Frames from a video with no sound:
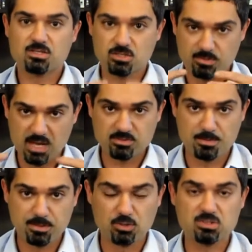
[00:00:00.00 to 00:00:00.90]
to be able to
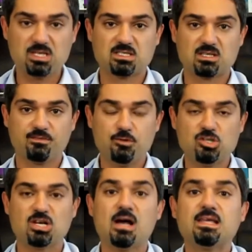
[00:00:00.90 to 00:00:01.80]
build into the
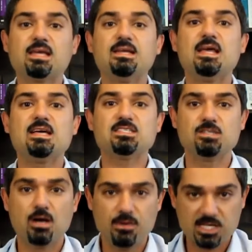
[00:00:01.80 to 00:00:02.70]
future. Get an
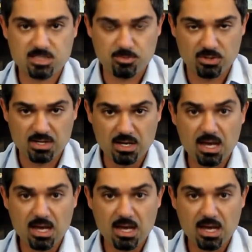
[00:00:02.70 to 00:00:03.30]
SEO expert.